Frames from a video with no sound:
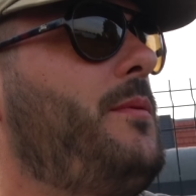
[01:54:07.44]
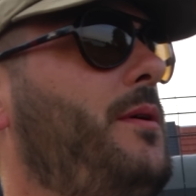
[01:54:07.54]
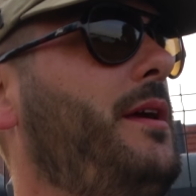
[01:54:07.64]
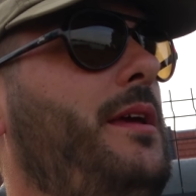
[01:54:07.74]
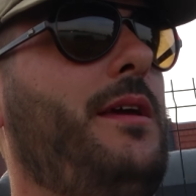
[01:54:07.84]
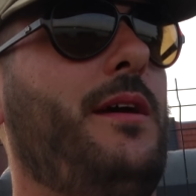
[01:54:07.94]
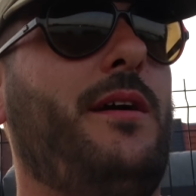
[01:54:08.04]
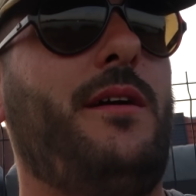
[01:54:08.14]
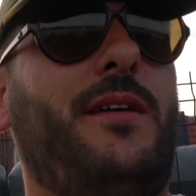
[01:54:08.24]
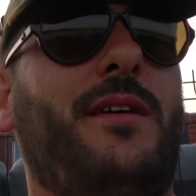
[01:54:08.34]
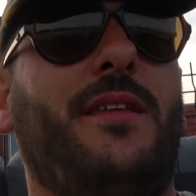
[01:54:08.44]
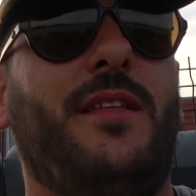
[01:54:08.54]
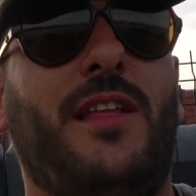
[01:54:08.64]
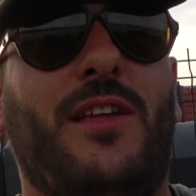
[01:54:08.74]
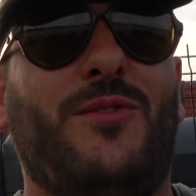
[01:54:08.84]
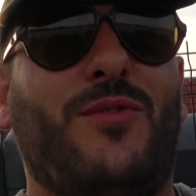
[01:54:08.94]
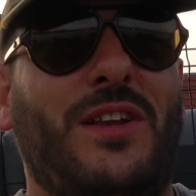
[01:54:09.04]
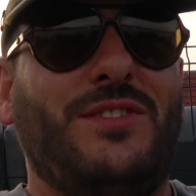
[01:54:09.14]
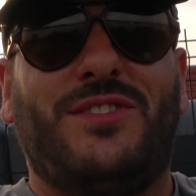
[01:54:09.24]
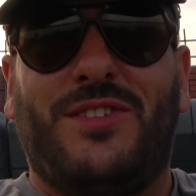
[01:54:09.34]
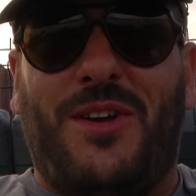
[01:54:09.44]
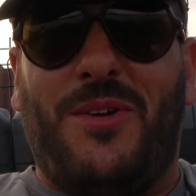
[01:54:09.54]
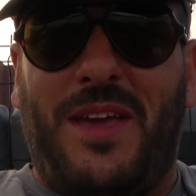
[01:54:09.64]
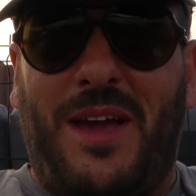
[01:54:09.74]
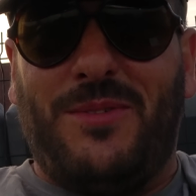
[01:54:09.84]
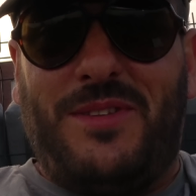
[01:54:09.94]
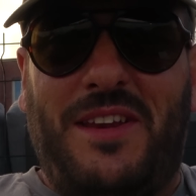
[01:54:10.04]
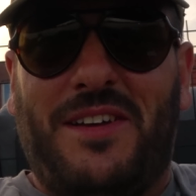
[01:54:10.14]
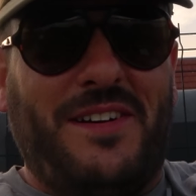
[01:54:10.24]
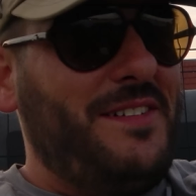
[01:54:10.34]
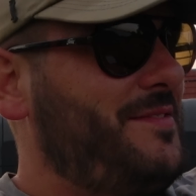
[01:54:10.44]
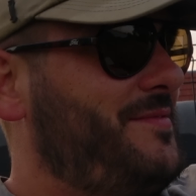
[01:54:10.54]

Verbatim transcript: While he uh, runs to go get our dinner,